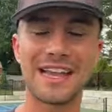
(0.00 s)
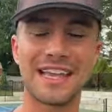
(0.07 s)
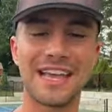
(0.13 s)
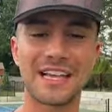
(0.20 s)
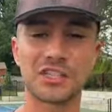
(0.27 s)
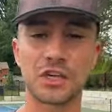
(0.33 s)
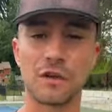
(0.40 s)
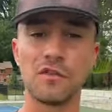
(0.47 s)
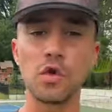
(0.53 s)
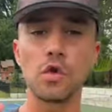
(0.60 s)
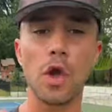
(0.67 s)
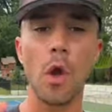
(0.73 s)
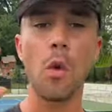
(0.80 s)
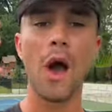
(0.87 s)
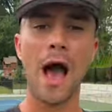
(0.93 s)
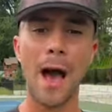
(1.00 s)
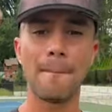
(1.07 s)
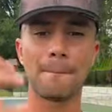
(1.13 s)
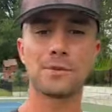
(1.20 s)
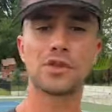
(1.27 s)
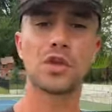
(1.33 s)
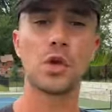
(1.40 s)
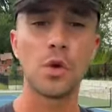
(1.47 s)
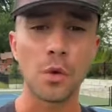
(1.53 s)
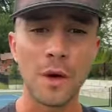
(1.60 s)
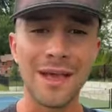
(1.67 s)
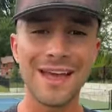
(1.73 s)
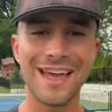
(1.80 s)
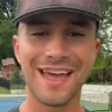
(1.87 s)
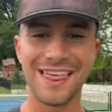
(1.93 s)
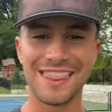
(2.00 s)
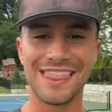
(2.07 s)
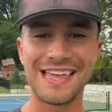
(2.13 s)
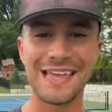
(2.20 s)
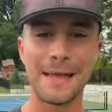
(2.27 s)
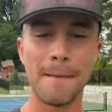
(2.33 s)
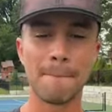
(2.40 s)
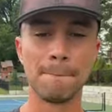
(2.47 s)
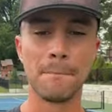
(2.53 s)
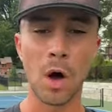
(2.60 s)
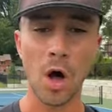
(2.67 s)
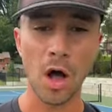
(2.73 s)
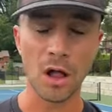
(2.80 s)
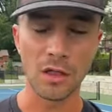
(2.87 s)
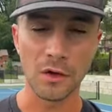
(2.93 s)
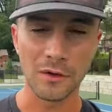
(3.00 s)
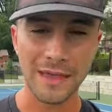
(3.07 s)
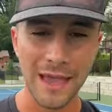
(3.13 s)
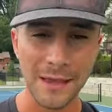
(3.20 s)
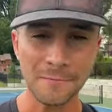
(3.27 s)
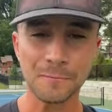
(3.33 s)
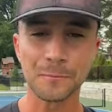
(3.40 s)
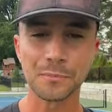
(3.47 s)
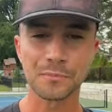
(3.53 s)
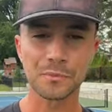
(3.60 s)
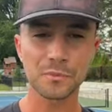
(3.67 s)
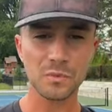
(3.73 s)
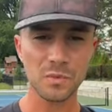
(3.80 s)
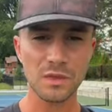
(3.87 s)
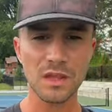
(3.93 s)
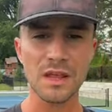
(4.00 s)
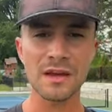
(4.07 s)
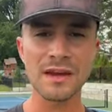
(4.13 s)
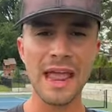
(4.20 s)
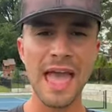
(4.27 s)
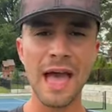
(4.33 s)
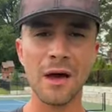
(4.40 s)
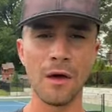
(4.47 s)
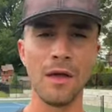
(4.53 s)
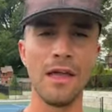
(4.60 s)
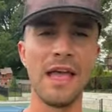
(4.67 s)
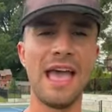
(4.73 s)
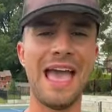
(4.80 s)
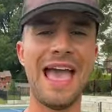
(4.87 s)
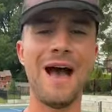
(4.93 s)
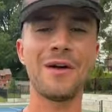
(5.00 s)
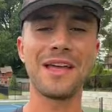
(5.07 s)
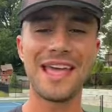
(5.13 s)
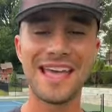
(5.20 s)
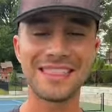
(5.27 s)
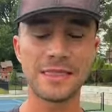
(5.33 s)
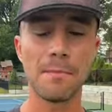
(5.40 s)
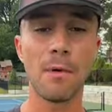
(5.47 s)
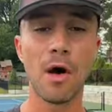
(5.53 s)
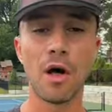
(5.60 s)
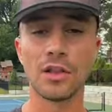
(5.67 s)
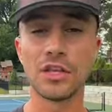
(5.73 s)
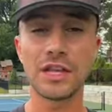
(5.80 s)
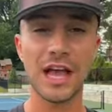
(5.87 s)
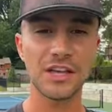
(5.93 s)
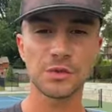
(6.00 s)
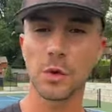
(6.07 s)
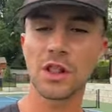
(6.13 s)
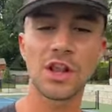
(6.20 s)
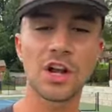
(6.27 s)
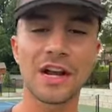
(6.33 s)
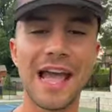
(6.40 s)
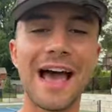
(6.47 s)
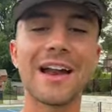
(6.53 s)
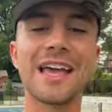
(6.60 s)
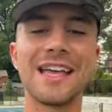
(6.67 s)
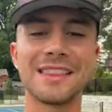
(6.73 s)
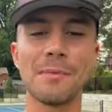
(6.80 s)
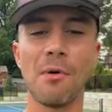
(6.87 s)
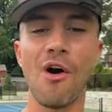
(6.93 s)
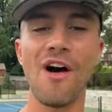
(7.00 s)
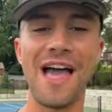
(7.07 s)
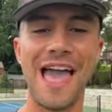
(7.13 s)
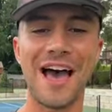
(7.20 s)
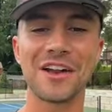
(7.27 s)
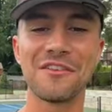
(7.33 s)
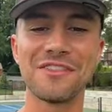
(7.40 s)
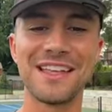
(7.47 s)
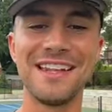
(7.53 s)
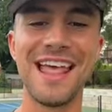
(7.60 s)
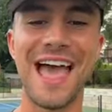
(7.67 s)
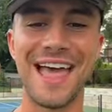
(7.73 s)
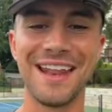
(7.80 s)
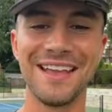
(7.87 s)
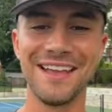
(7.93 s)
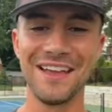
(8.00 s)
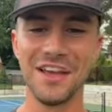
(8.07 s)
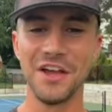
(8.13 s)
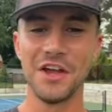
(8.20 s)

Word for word: you hit a kick serve. You go up to the ball, okay? Now, how to hit the ball. Do you guys want to learn how to hit the ball out of the net?